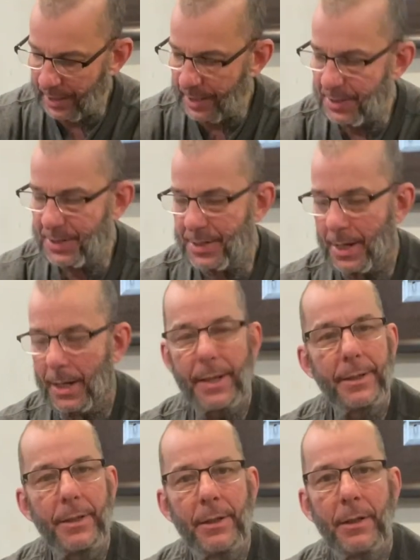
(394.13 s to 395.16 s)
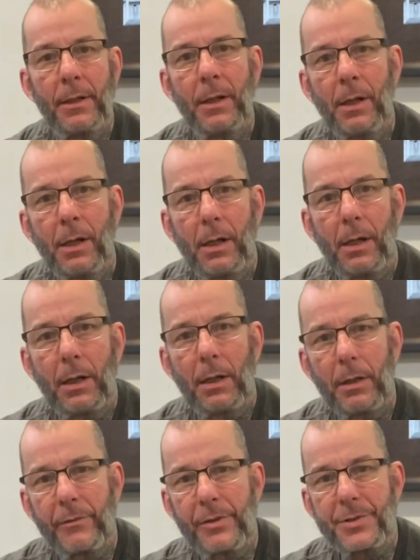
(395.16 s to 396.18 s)
inside
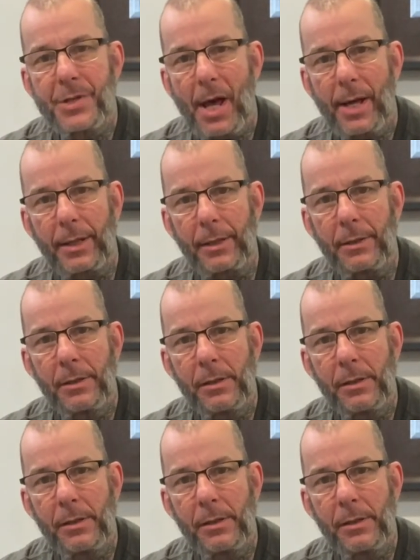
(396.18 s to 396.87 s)
of the jacket.